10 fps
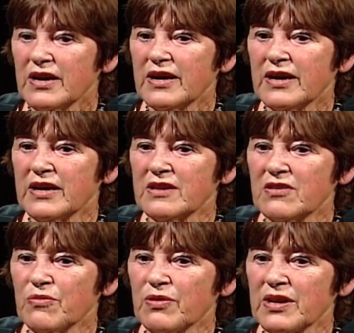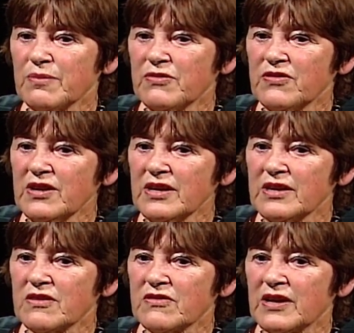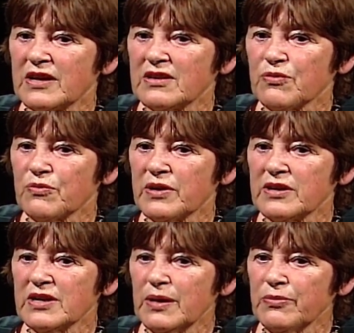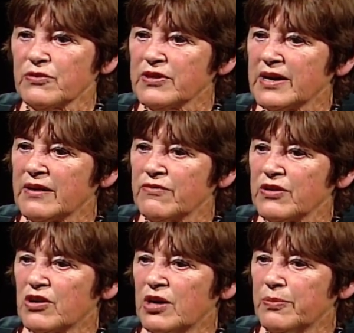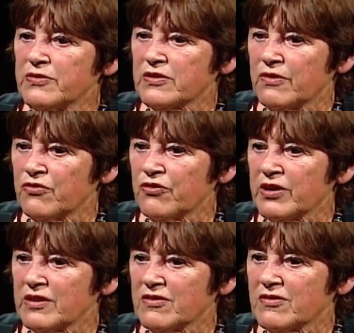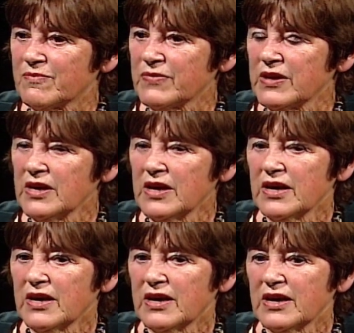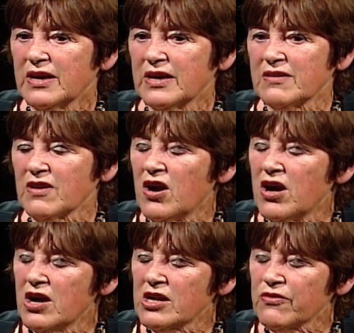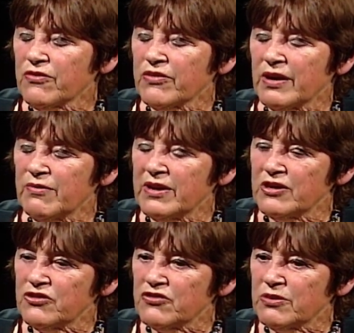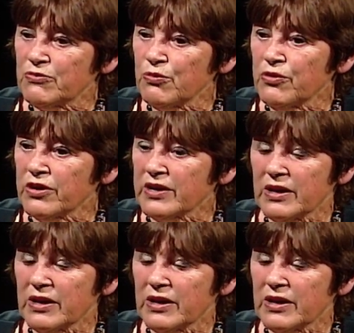And what I'm seeing is that when couples have the opposite of traits, it's harder for that relationship to work.